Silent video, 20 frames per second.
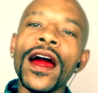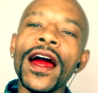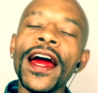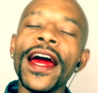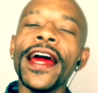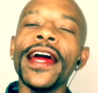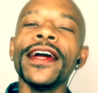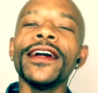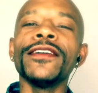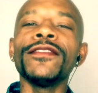
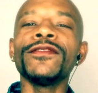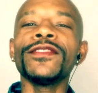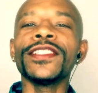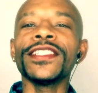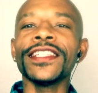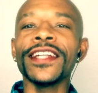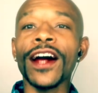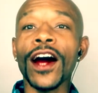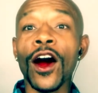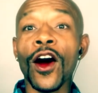And
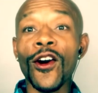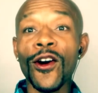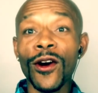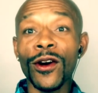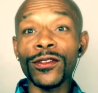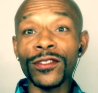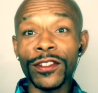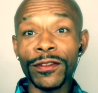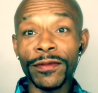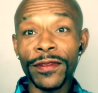the
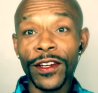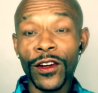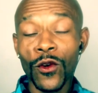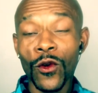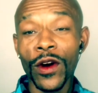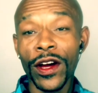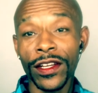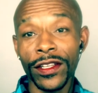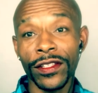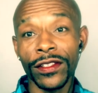ultimate
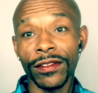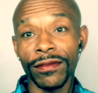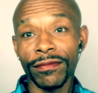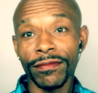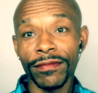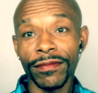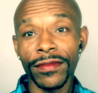question